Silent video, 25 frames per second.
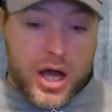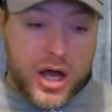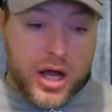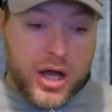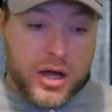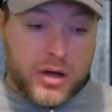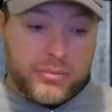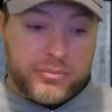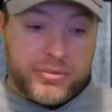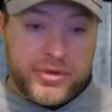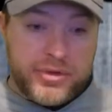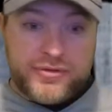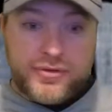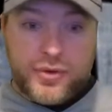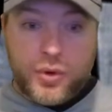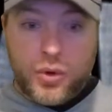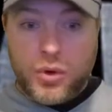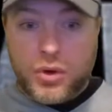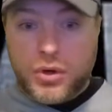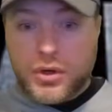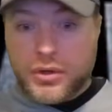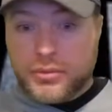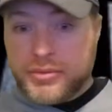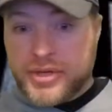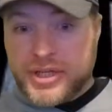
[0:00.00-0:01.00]

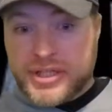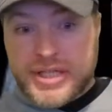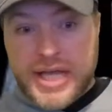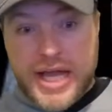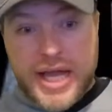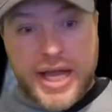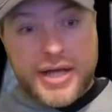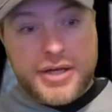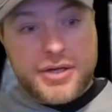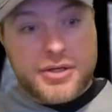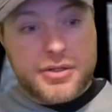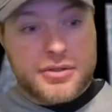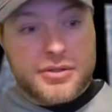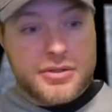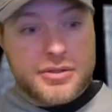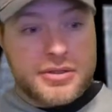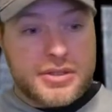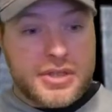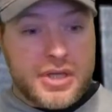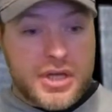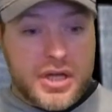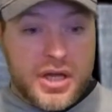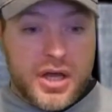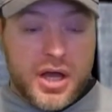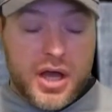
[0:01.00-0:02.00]
before McDaniels,
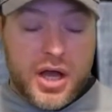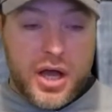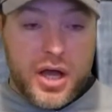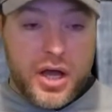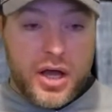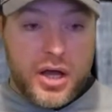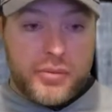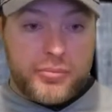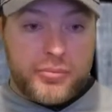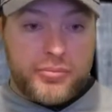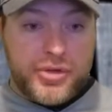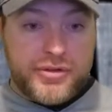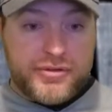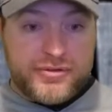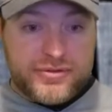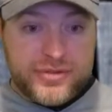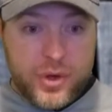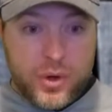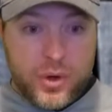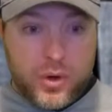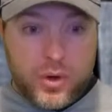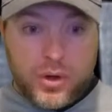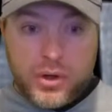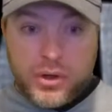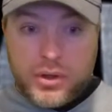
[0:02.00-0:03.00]

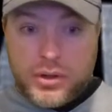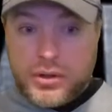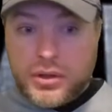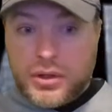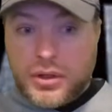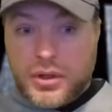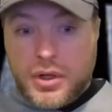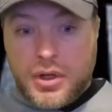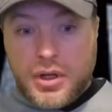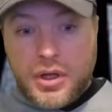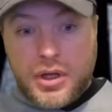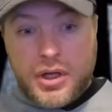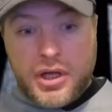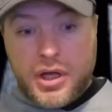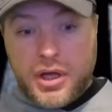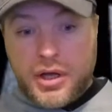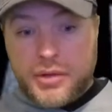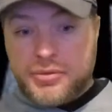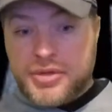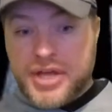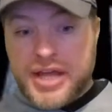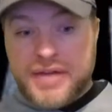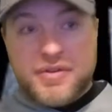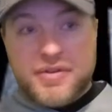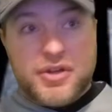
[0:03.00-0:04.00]
before
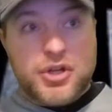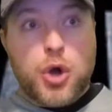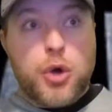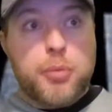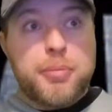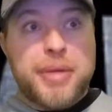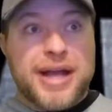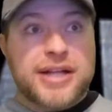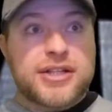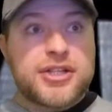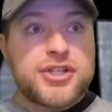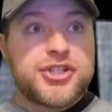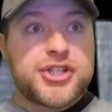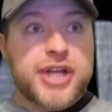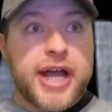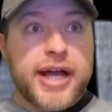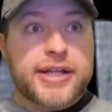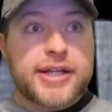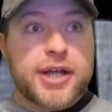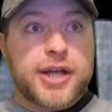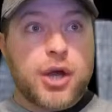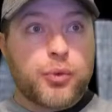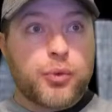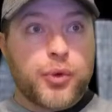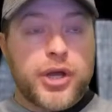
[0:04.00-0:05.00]
even going back to Jack
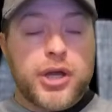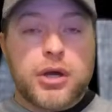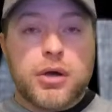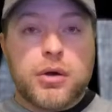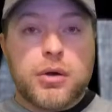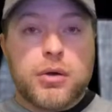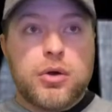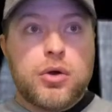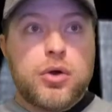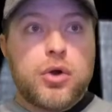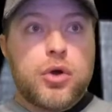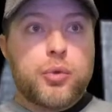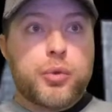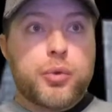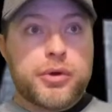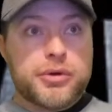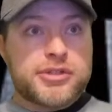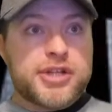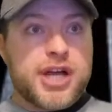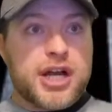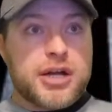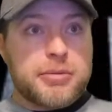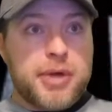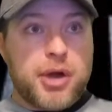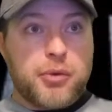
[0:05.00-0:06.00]
Del Rio. We were
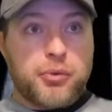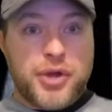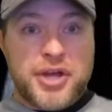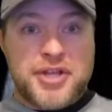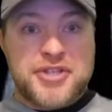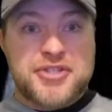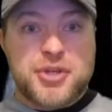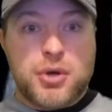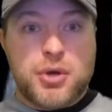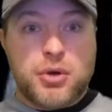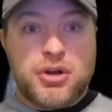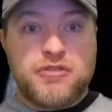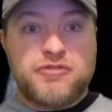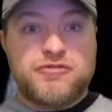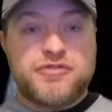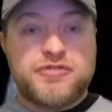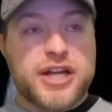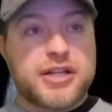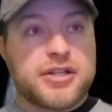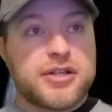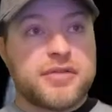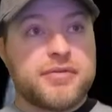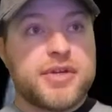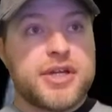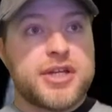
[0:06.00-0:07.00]
talking about red zone
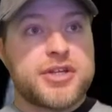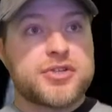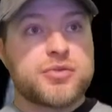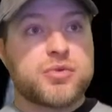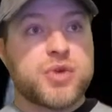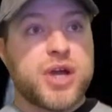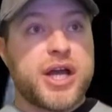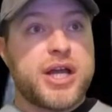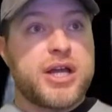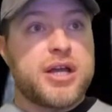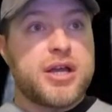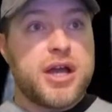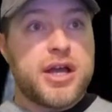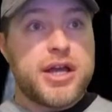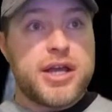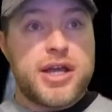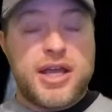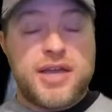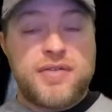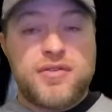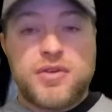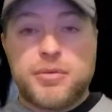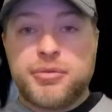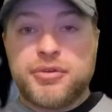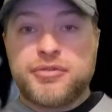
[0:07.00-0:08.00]
effectiveness, right?
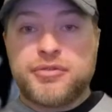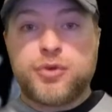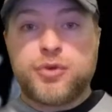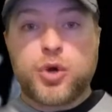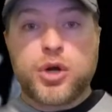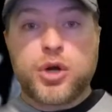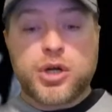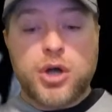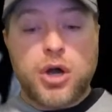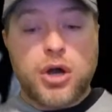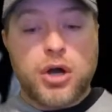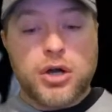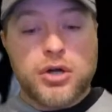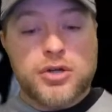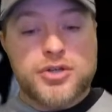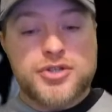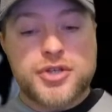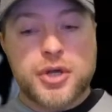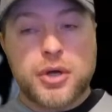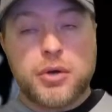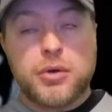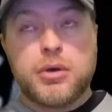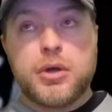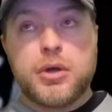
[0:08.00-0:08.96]
Even before Carr. So